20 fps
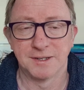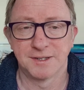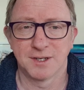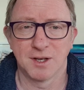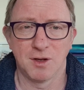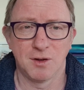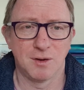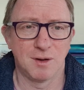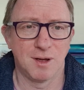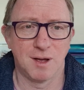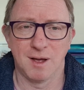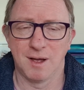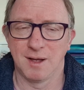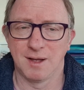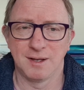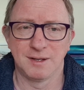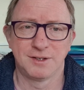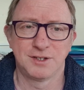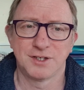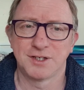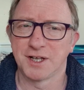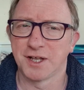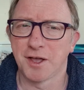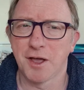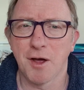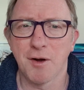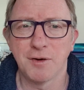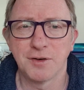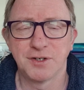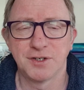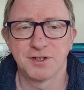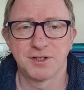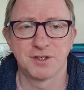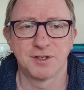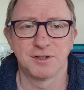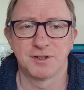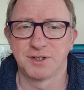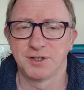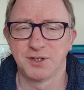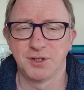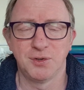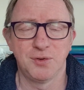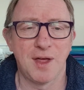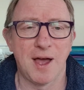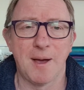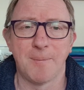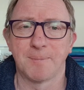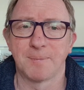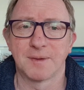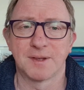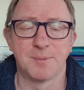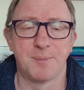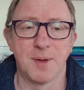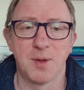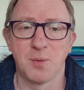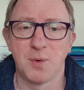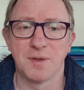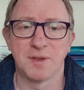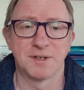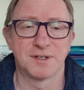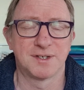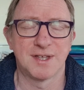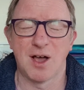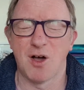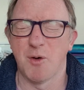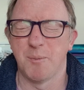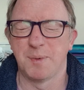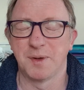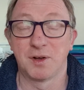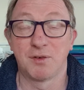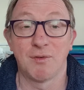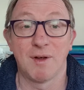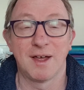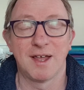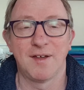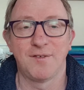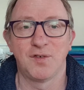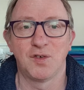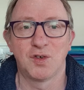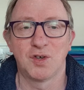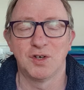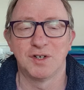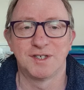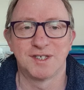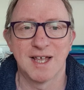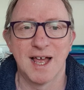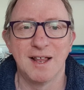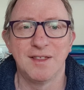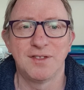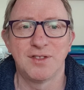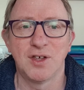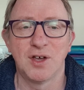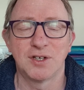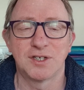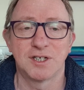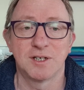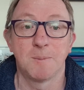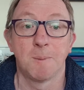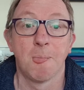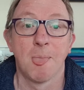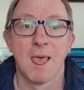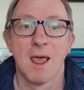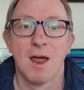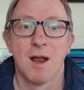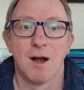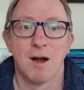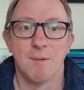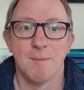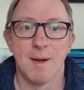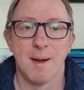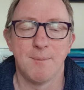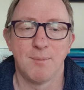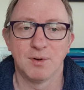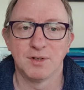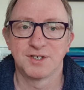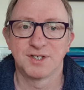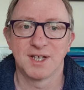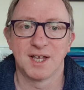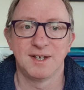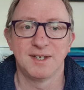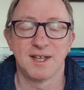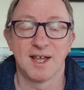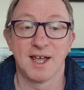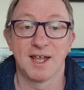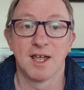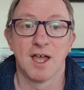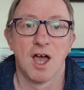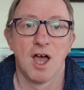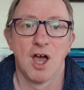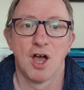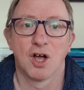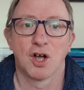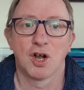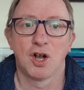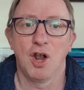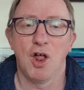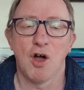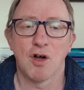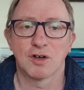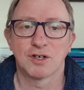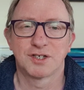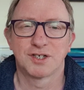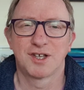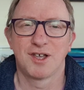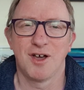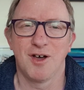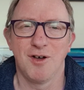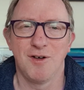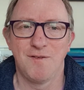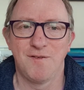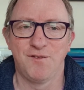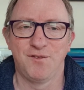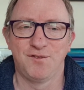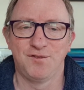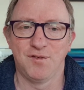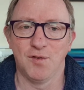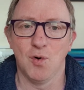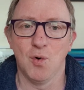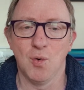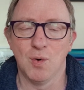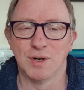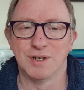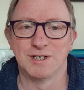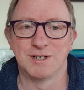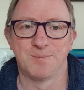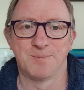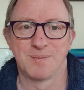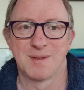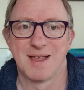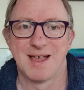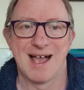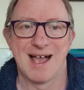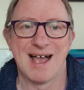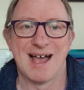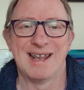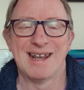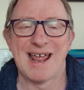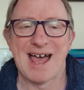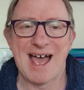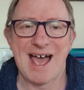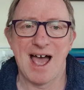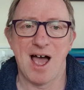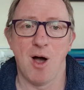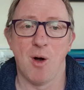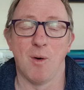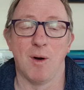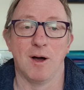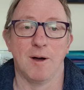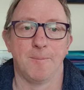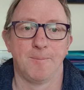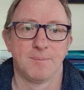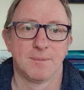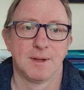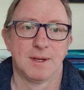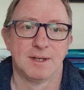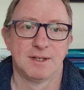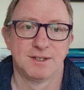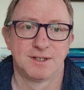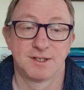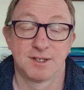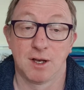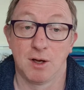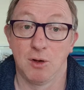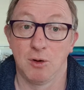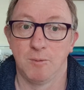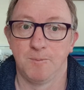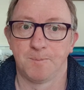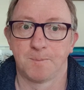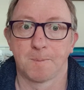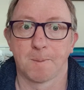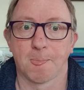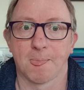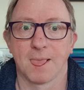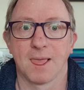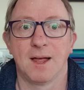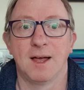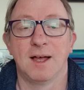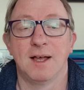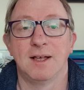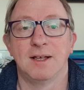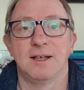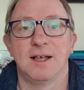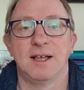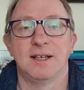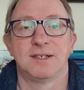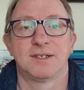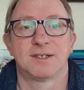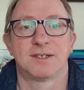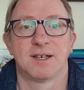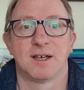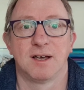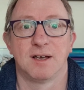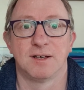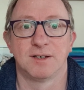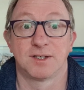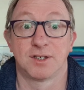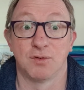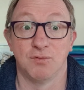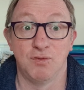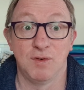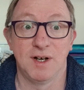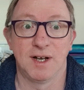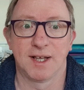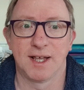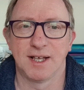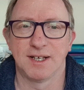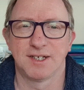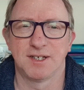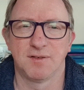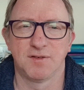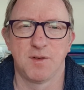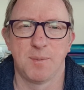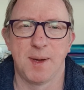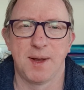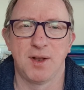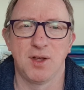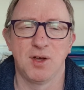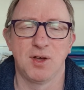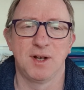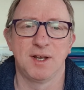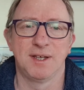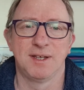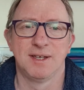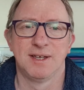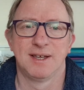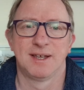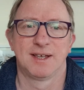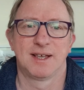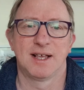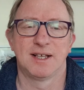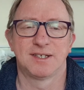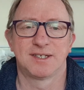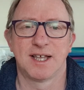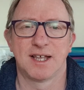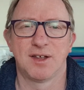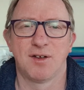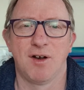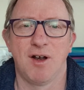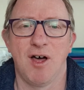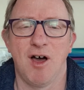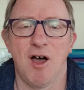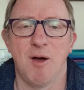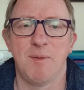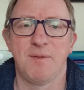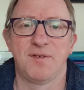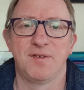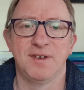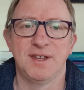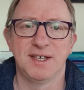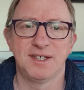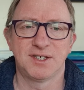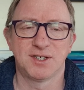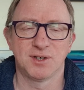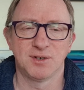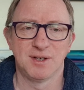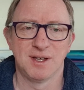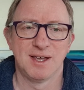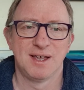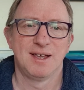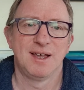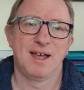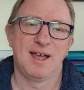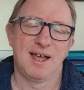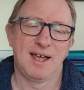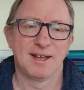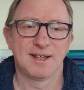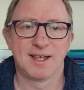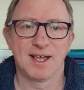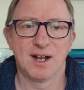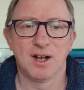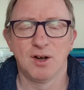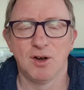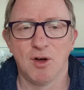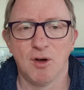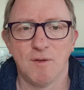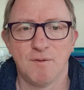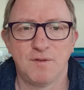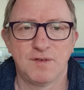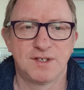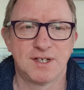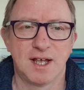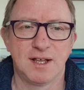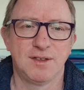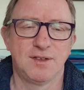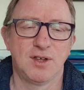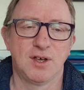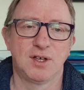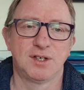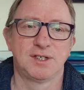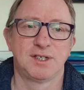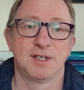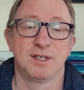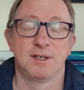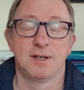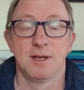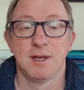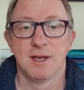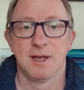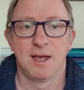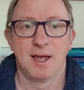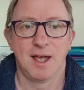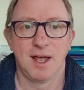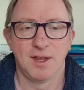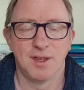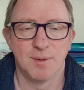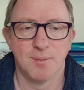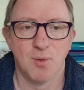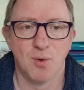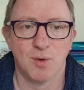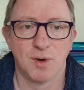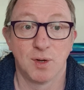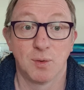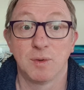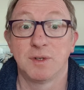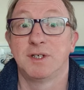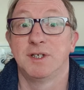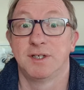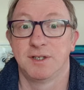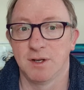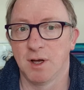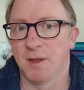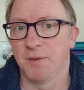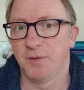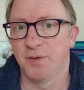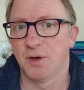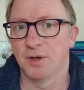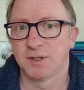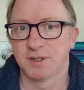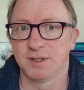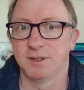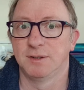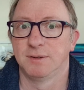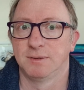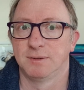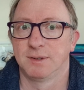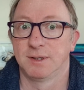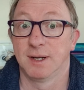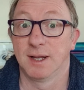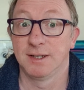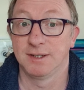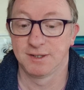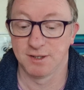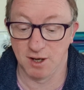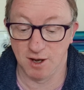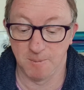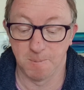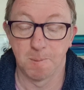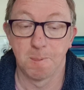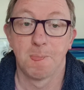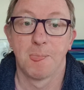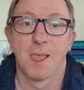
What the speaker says: So I just encourage you to do that, to be with us. That would be great if you could. 10:30. Remember, on Sunday, clocks go forward an hour. So it's a really, get yourself to bed early, set your alarm if you need to, and get along for 10:30. In the morning, which is 9:30 today's time.